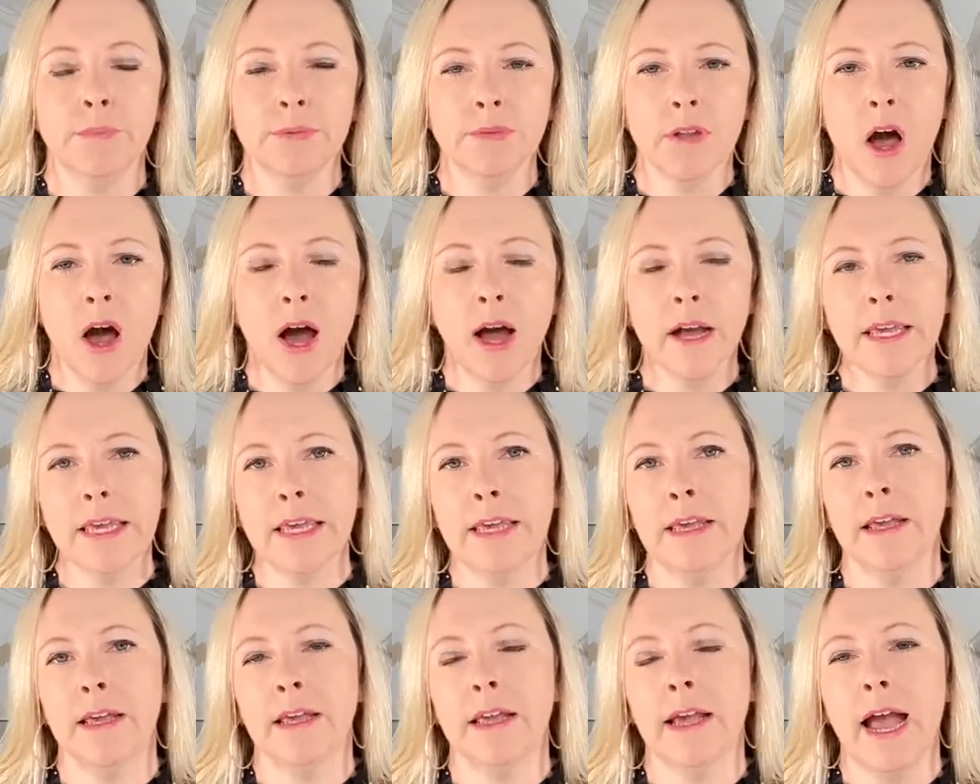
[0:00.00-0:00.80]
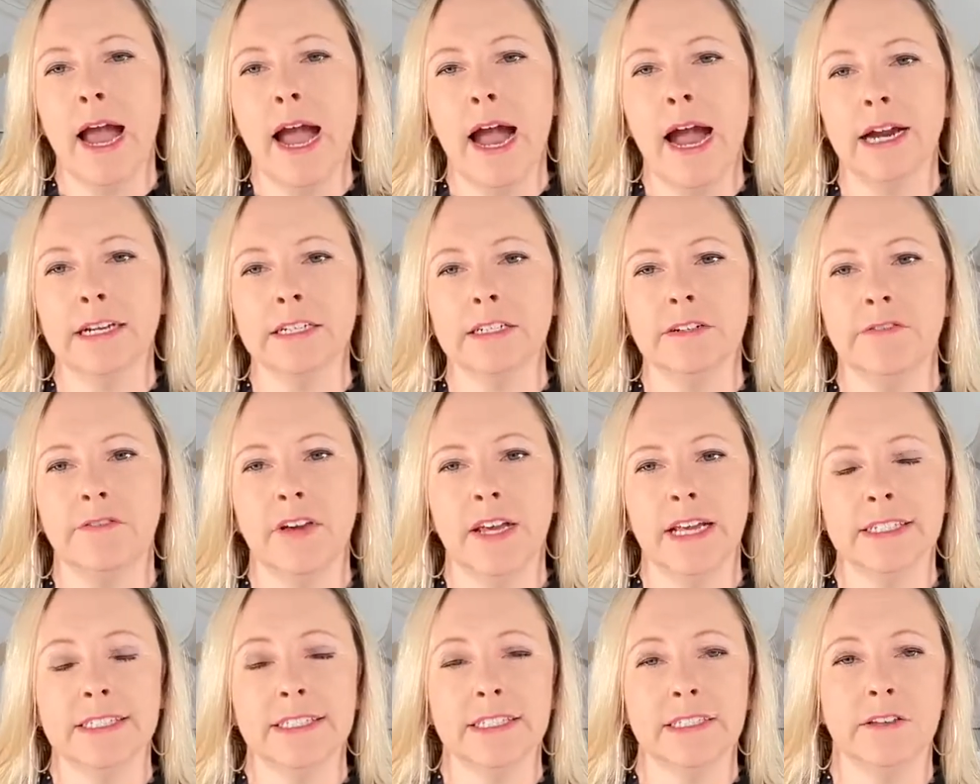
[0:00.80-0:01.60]
Blogging
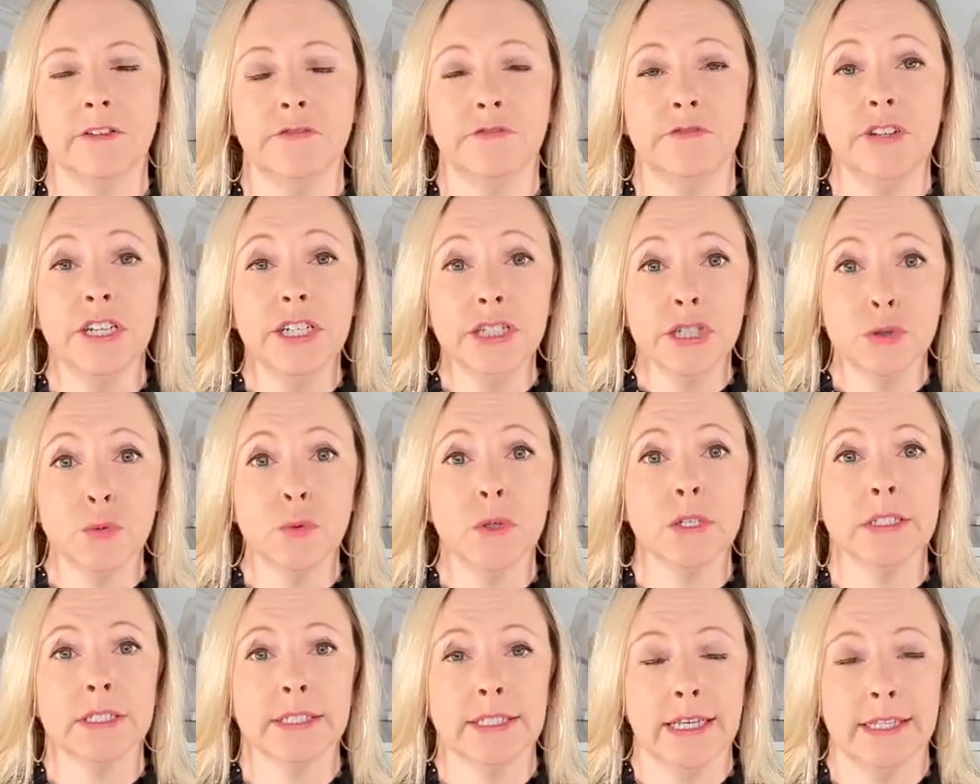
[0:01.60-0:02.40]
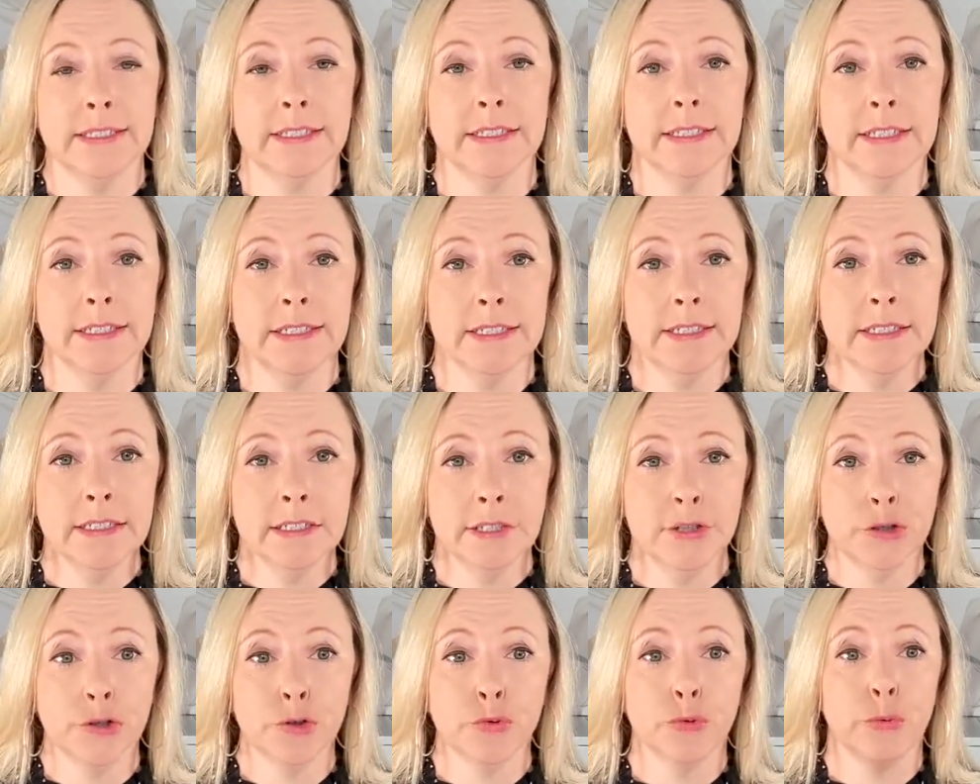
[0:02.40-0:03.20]
activates the visual
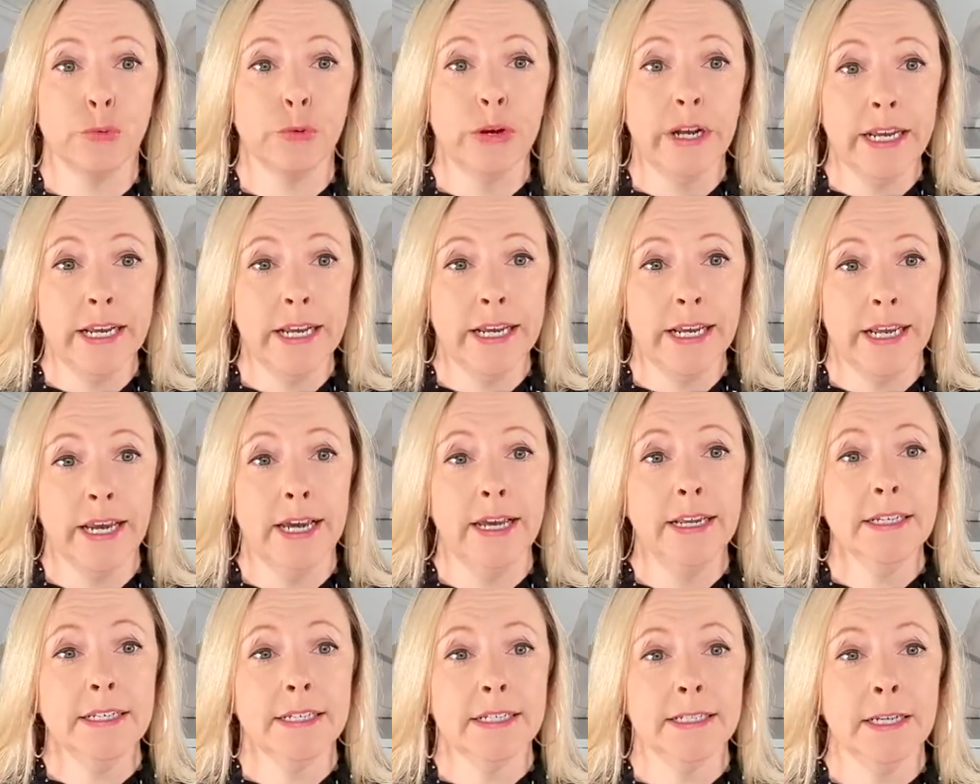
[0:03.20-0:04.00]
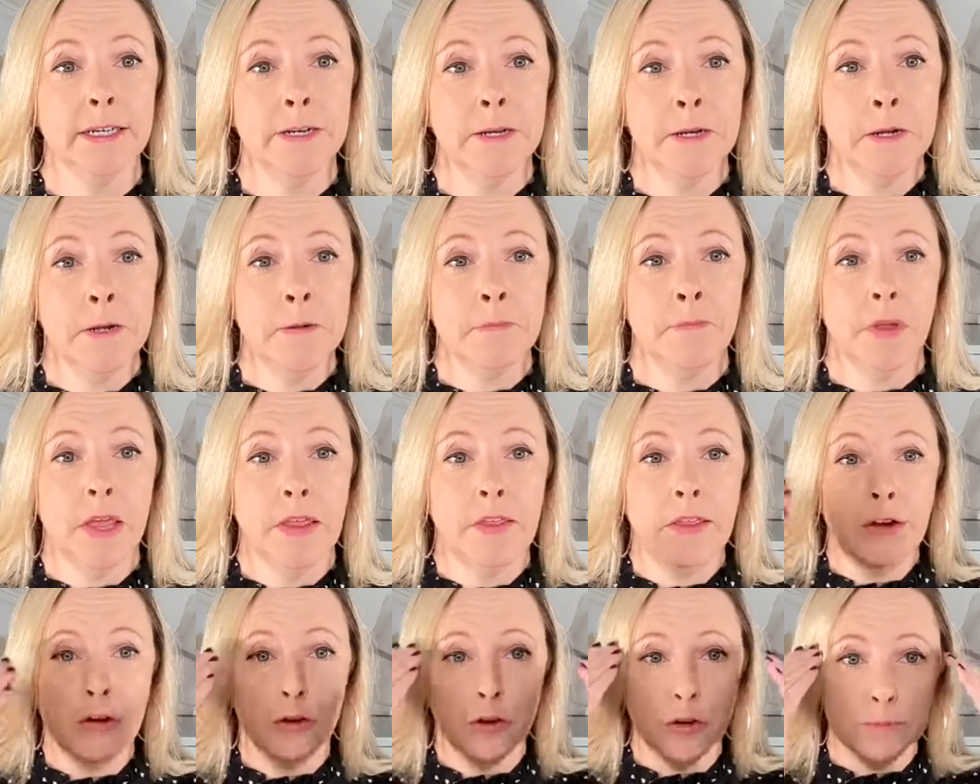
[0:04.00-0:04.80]
senses. You're reading it
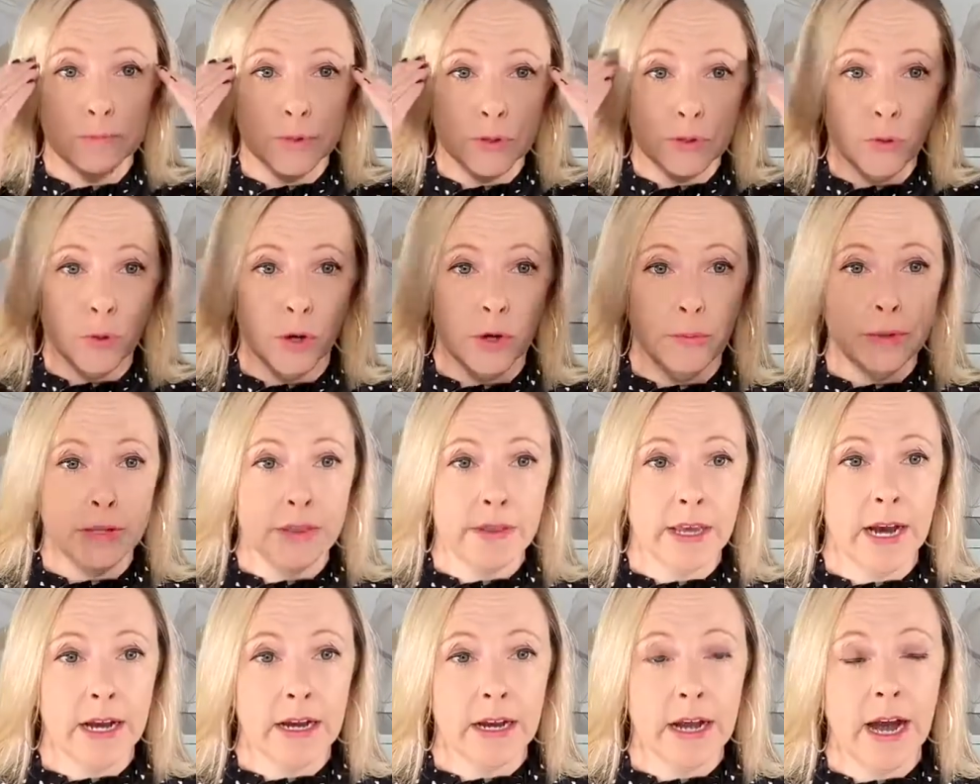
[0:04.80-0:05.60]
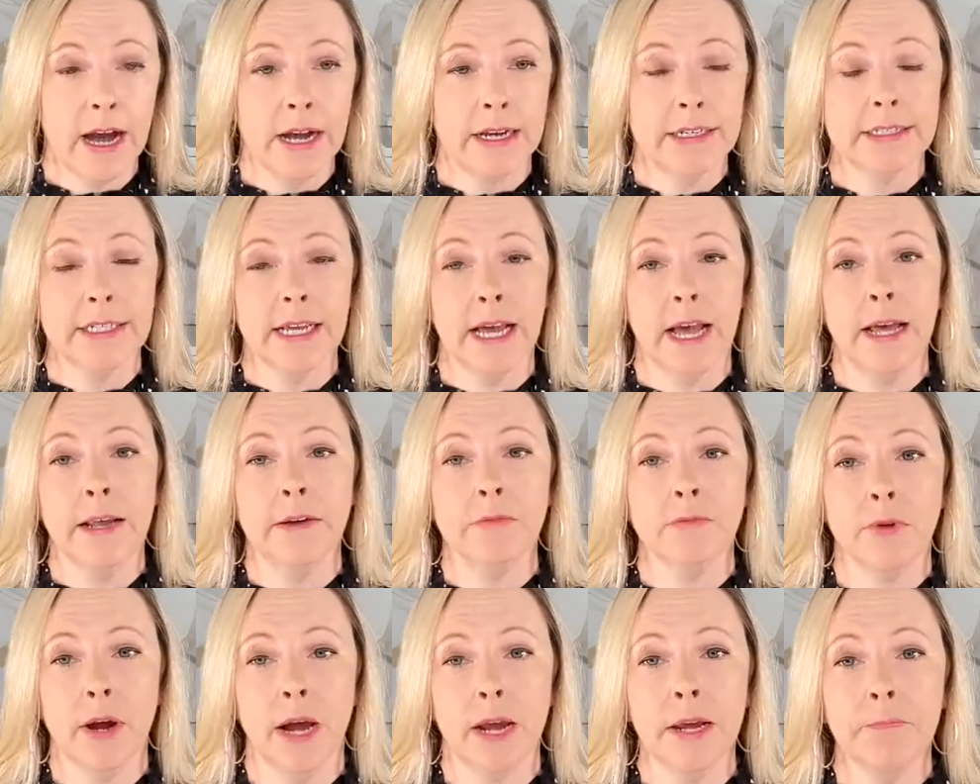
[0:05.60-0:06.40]
and then you're absorbing that content,
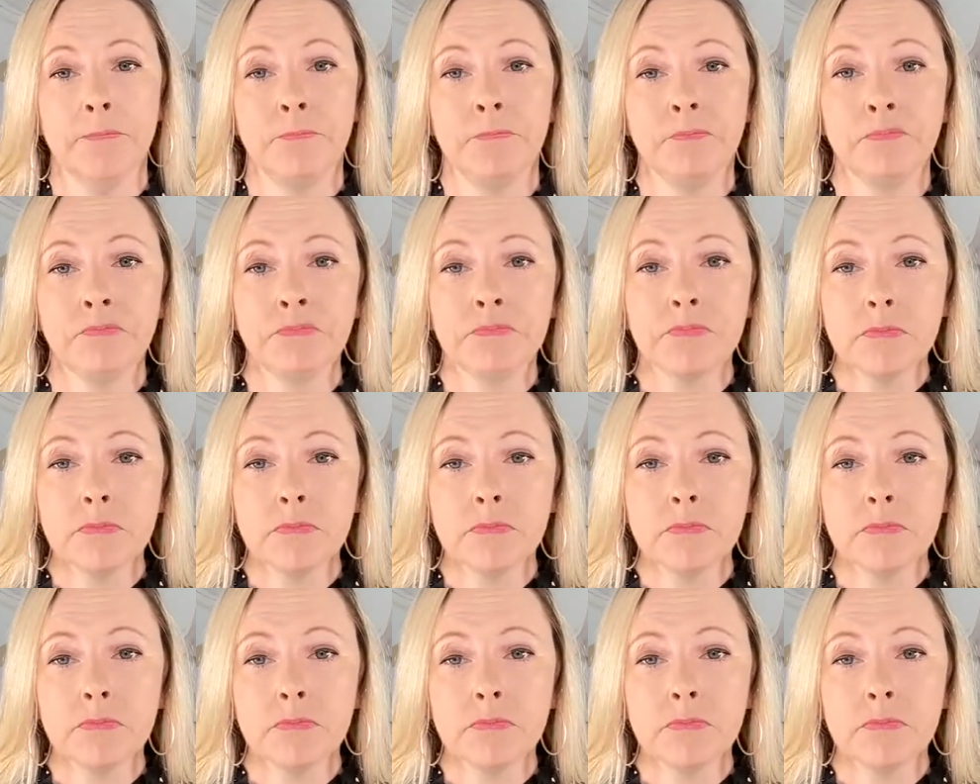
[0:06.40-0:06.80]
right?